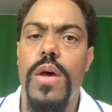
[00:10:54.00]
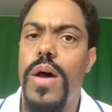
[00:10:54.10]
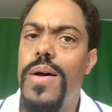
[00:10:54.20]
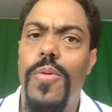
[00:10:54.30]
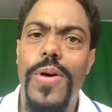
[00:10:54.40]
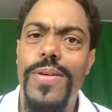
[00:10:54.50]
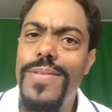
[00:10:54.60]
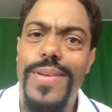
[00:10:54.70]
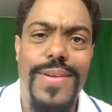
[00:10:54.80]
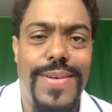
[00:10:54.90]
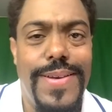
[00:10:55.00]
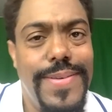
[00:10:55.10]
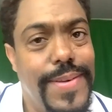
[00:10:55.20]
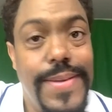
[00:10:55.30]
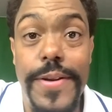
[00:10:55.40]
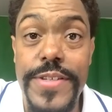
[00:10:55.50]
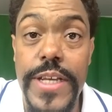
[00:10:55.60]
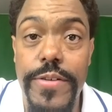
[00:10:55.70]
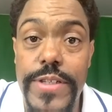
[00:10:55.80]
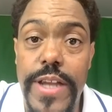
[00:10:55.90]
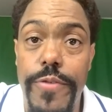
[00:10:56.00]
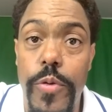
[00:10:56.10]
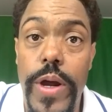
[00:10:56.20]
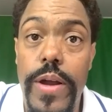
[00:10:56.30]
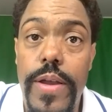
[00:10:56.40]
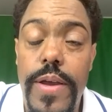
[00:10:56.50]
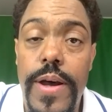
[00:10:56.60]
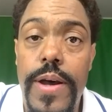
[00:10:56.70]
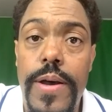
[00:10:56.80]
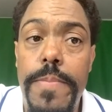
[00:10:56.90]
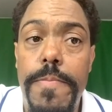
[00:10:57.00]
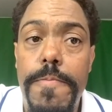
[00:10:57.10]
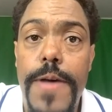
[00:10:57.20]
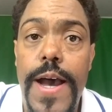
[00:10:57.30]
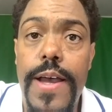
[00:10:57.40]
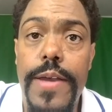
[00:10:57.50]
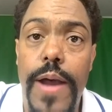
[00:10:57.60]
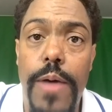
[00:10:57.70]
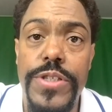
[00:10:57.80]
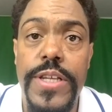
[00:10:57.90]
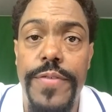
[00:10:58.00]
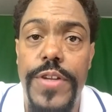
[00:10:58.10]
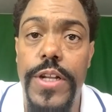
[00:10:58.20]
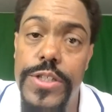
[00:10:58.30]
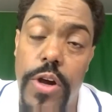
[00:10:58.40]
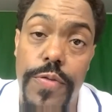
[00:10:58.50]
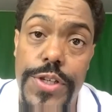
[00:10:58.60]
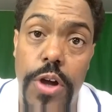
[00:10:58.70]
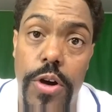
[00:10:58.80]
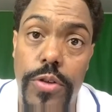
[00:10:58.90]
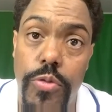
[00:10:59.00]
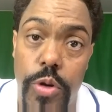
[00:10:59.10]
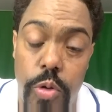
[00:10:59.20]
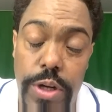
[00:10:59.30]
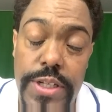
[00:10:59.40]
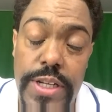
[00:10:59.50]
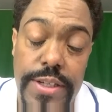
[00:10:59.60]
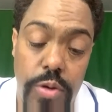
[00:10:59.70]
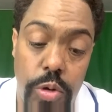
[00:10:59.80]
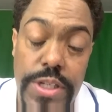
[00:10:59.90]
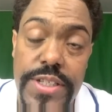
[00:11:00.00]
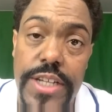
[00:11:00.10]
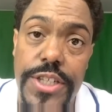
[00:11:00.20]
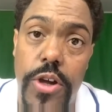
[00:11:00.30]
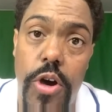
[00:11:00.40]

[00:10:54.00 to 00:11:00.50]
Uh, well, you know, there's ignorance everywhere. Um, I, I was gifted a service dog through an organi- organization